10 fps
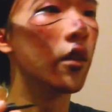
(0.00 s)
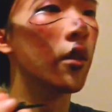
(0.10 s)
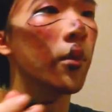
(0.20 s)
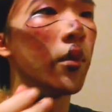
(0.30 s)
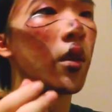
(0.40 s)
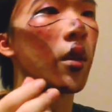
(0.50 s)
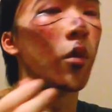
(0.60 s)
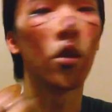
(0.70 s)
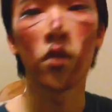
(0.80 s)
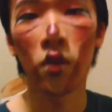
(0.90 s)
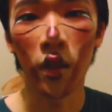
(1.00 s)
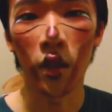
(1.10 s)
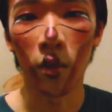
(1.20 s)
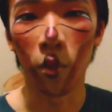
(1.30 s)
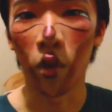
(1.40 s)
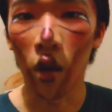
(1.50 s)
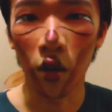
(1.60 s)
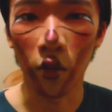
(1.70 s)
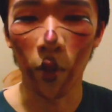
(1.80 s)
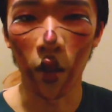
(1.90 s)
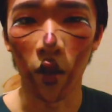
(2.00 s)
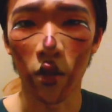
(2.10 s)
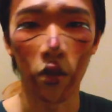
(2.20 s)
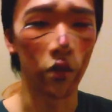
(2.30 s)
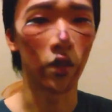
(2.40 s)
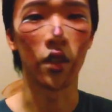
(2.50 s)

I'm also going to block off my nostrils